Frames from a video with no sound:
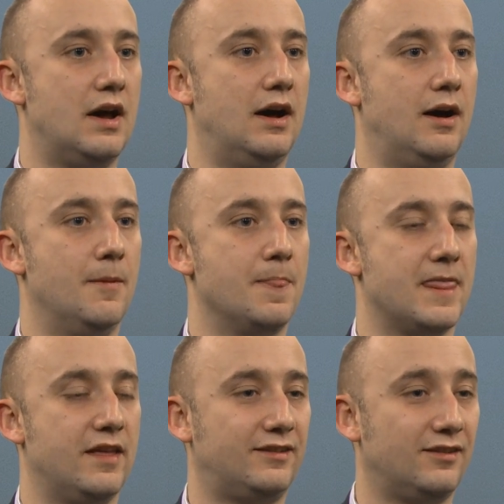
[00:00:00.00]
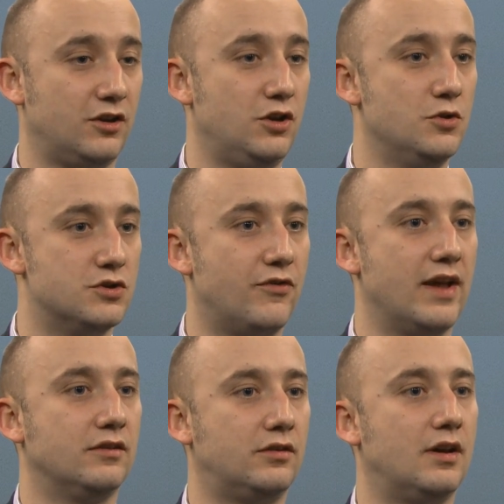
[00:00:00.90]
Now, this is a huge
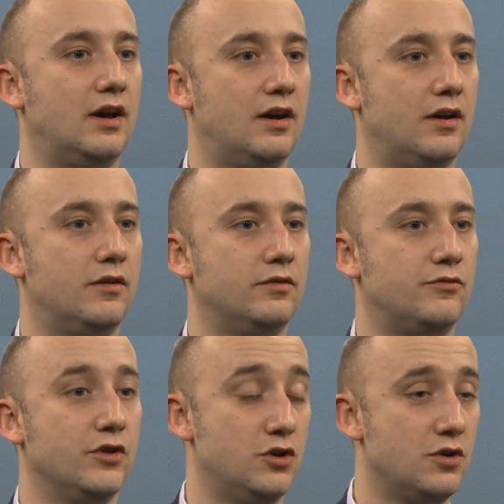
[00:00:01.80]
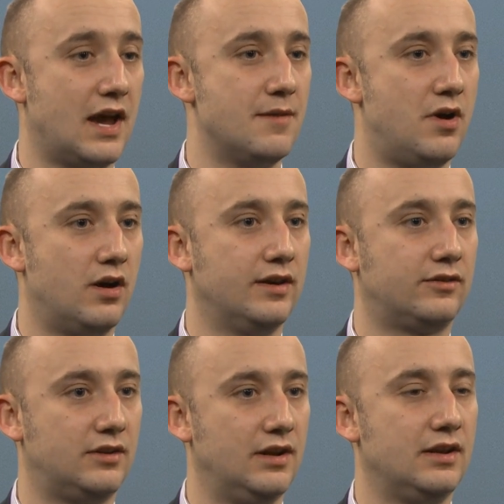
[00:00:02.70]
event for UK
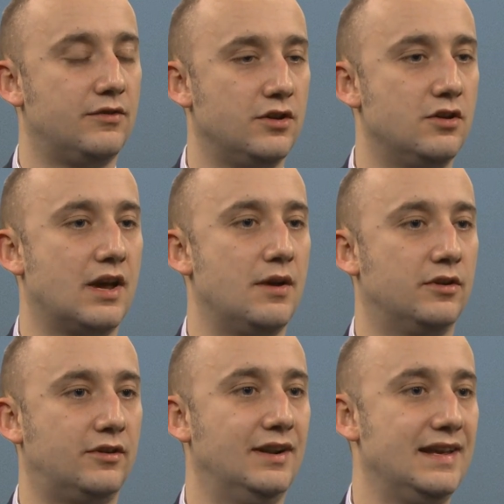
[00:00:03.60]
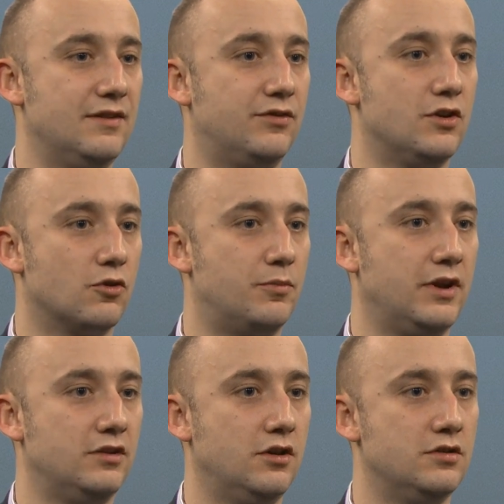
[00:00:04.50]
markets, clearly, if the UK were to leave the
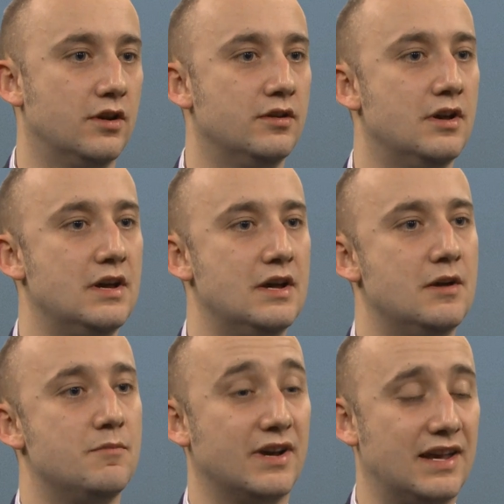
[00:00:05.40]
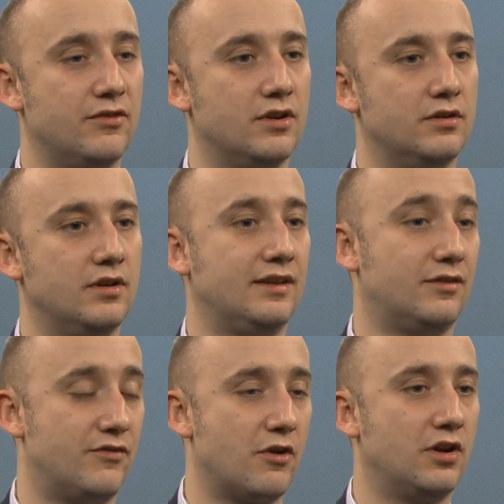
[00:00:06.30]
European Union. But given
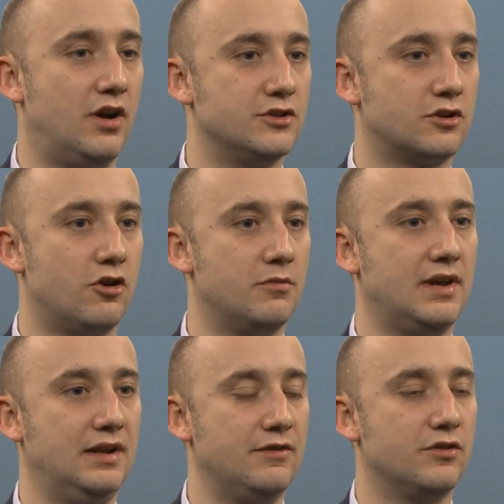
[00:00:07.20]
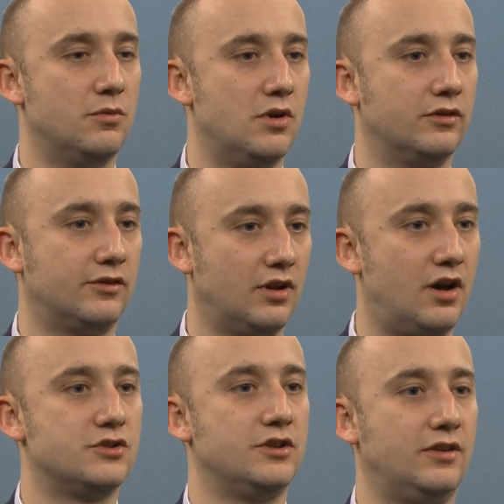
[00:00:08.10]
it's a very large economy leaving the world's
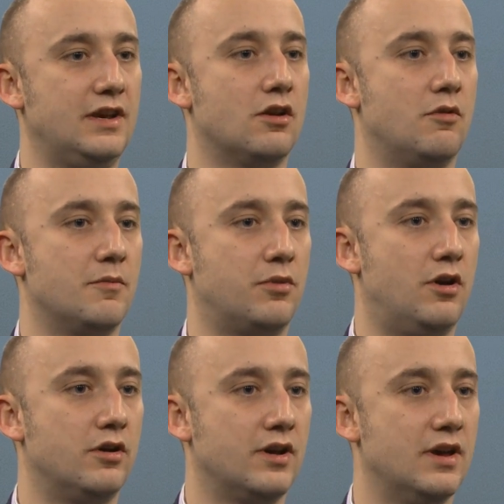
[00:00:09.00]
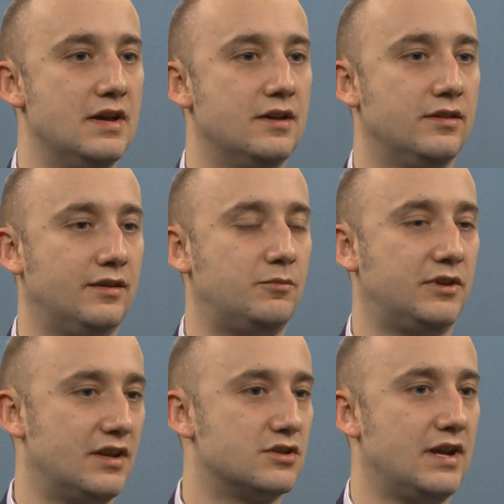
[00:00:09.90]
largest economic bloc, this
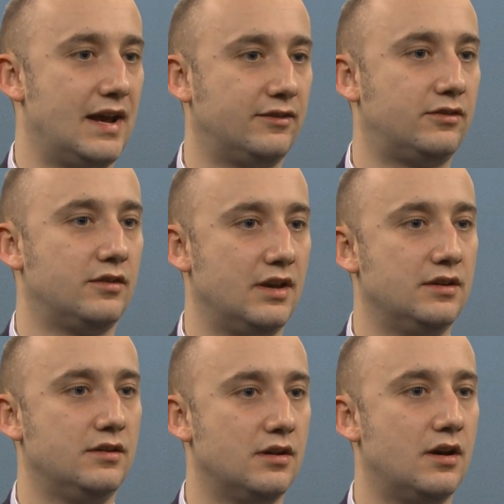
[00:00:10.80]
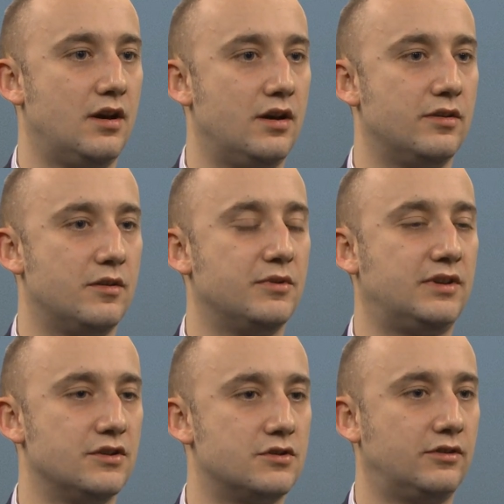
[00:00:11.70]
potentially has the
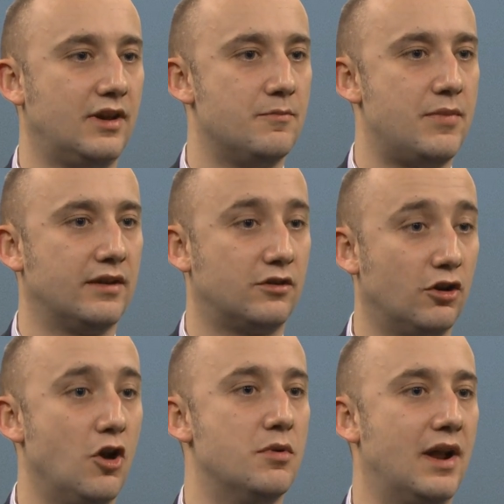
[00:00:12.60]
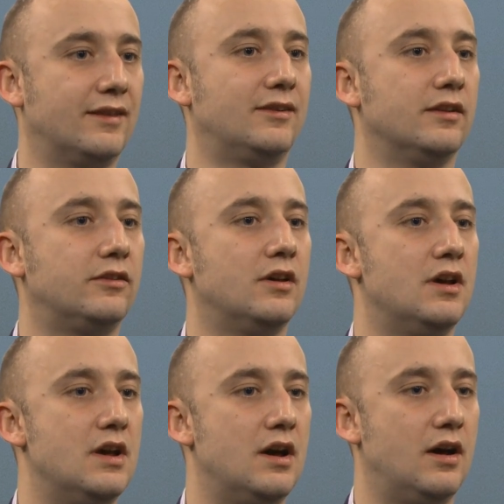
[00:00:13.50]
potential to impact global assets
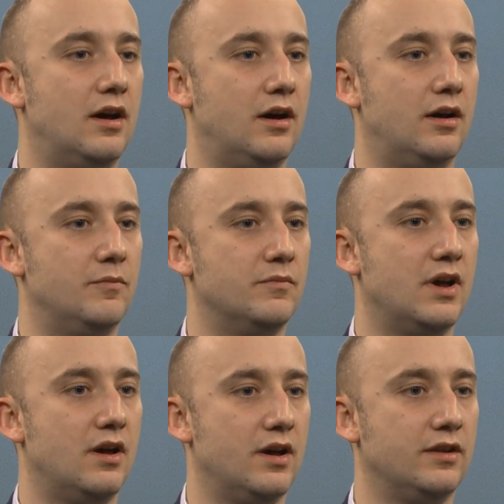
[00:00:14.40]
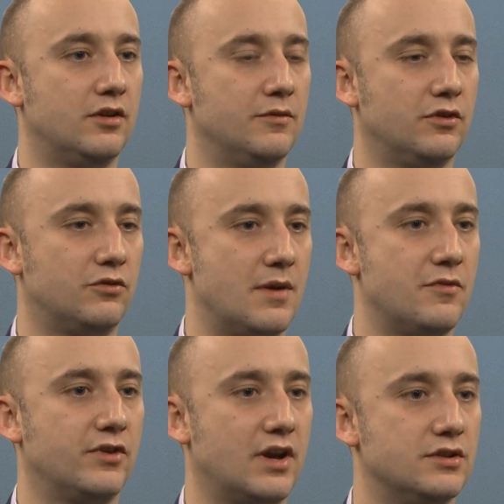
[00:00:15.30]
in terms of its
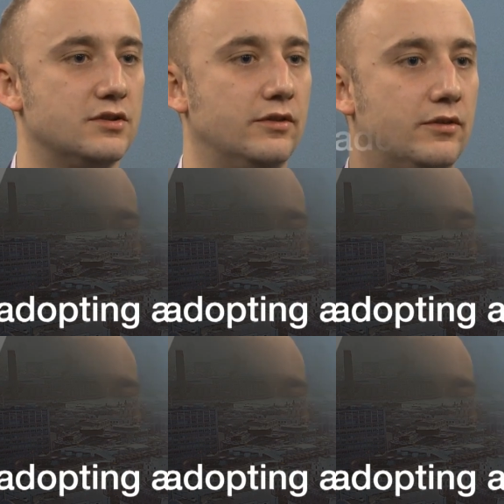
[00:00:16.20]
ramifications.